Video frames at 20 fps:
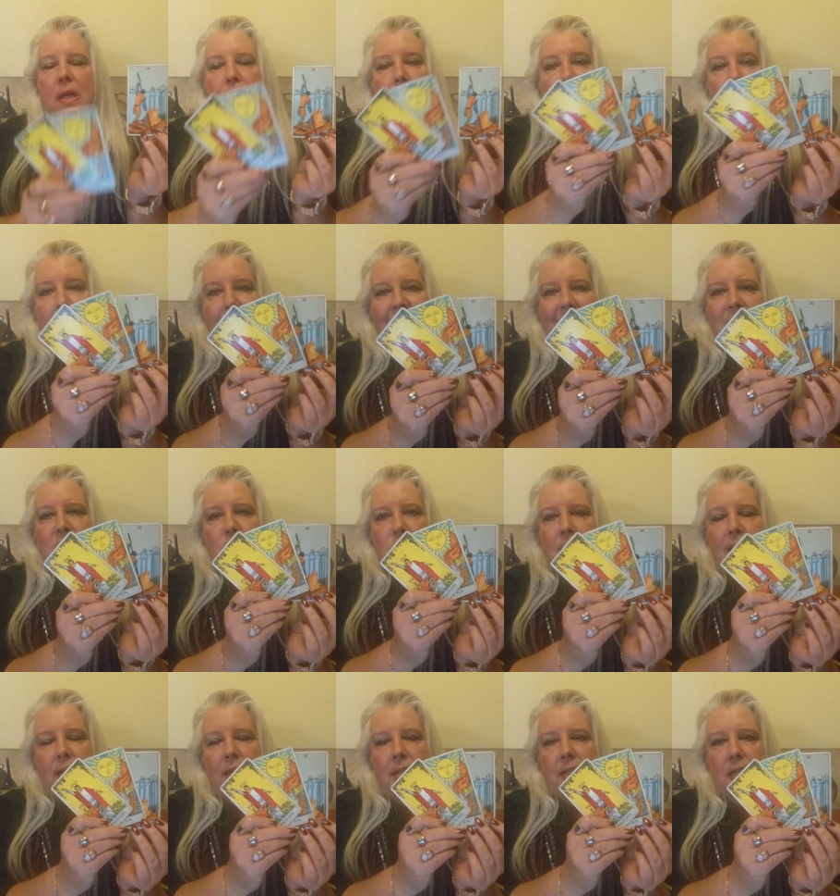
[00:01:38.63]
You're
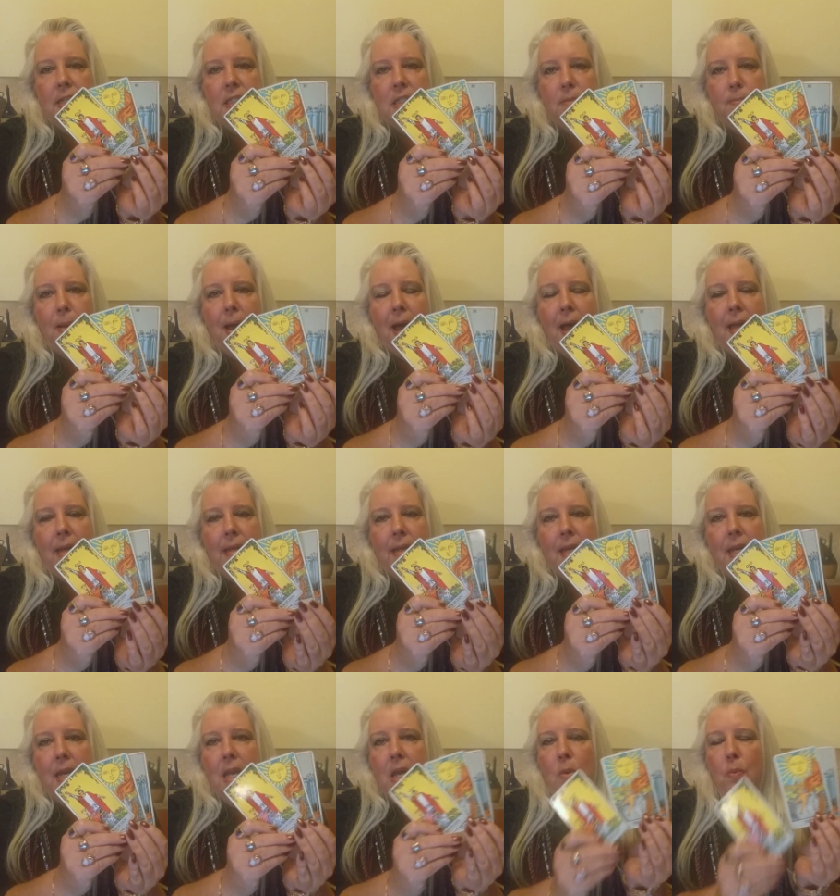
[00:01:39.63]
actually in a good spot.
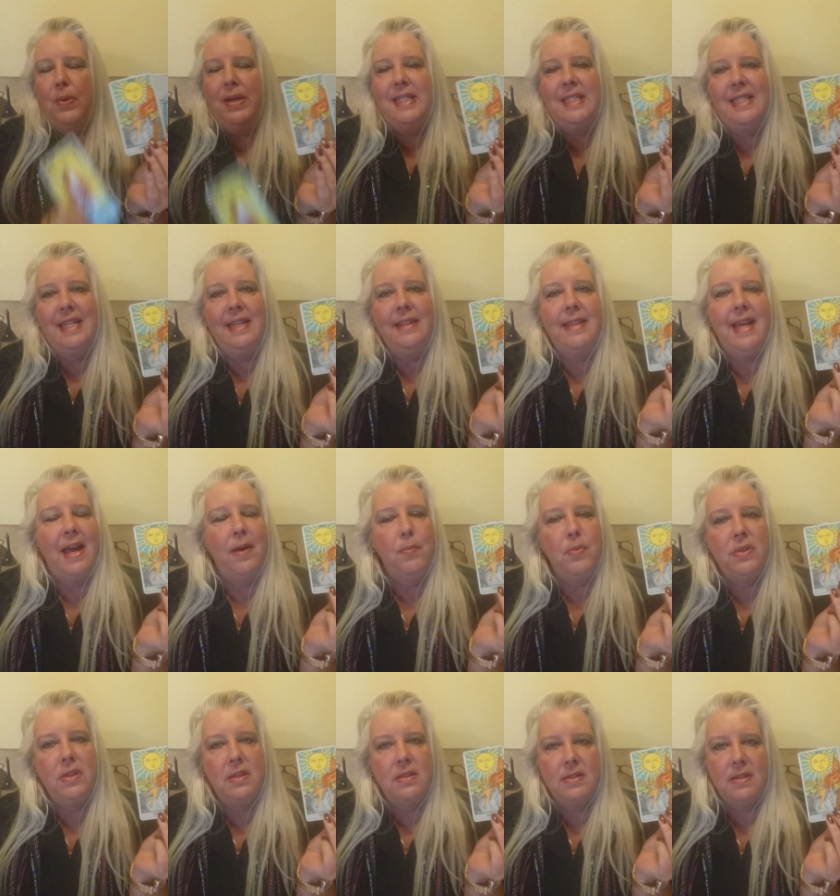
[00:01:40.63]
We see that
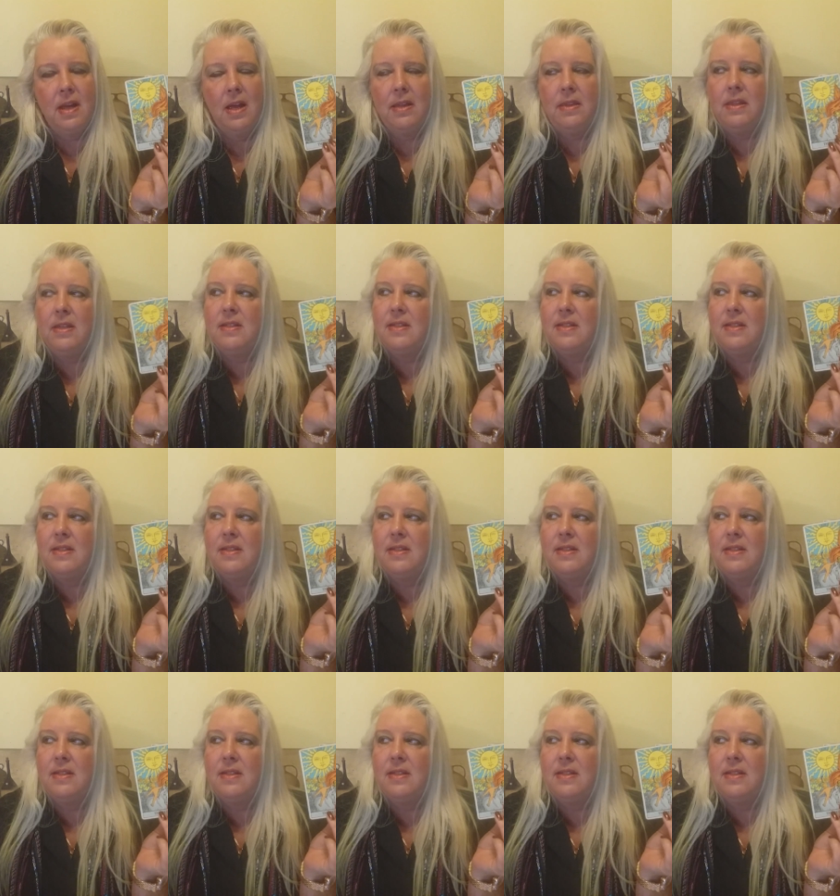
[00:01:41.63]
with the sun,